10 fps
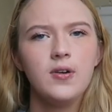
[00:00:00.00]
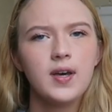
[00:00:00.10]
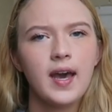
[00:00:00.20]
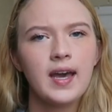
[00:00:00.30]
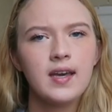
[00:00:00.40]

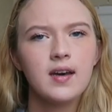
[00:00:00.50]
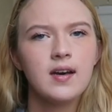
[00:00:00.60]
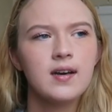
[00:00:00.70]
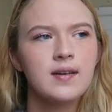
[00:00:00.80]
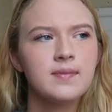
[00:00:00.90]
okay,
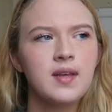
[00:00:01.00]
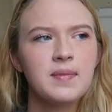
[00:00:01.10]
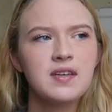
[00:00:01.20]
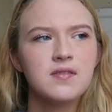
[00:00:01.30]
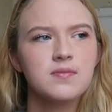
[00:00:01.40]
um, let
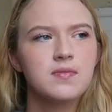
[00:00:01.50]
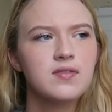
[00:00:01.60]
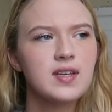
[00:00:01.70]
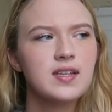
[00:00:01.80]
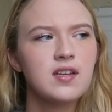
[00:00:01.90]
me go,
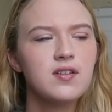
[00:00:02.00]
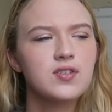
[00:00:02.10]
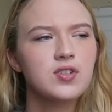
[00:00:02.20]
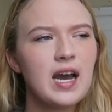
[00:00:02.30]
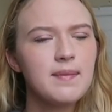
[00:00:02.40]
I was like, can you
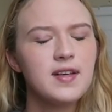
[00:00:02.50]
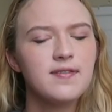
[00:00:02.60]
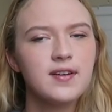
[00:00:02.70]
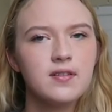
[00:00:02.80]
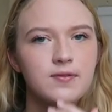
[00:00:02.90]
describe the
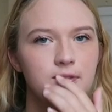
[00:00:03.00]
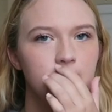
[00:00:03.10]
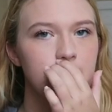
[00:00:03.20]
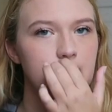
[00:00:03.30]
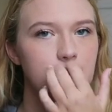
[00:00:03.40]
phone
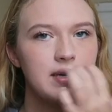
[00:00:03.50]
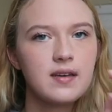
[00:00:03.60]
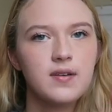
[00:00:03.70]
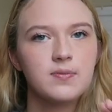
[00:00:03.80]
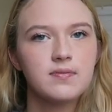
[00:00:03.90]
for me? Let me
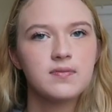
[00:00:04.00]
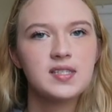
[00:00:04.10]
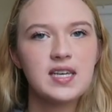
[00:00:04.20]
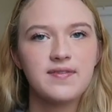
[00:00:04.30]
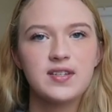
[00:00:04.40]
go
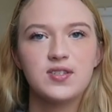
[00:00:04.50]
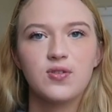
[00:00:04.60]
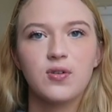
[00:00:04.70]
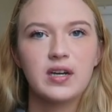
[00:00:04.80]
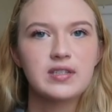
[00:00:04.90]
see if it's
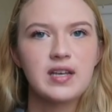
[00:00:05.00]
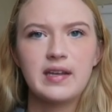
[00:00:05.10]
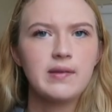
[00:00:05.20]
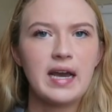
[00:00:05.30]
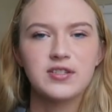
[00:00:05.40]
yours.
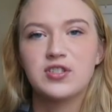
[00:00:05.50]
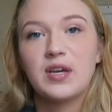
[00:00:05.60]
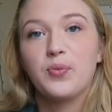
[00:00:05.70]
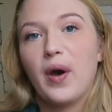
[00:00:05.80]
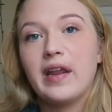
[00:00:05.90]
I, I just
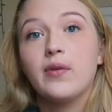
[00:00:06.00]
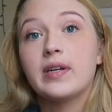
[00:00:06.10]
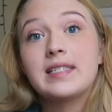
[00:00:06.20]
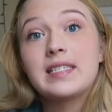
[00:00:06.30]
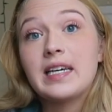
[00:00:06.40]
didn't want
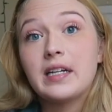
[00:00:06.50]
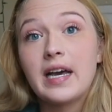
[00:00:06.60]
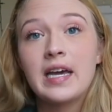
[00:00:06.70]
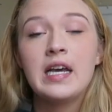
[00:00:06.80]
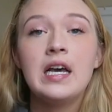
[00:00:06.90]
anyone to steal
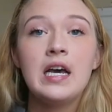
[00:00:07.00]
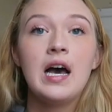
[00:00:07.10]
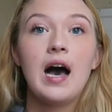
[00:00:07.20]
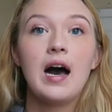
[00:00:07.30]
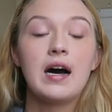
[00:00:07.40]
it,
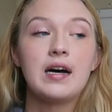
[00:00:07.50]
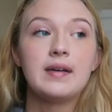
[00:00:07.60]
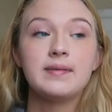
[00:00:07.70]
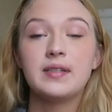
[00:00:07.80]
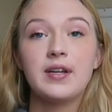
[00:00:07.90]

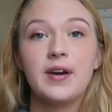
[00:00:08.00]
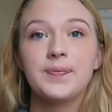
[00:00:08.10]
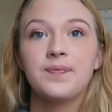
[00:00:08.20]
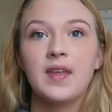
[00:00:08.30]
uh, you know,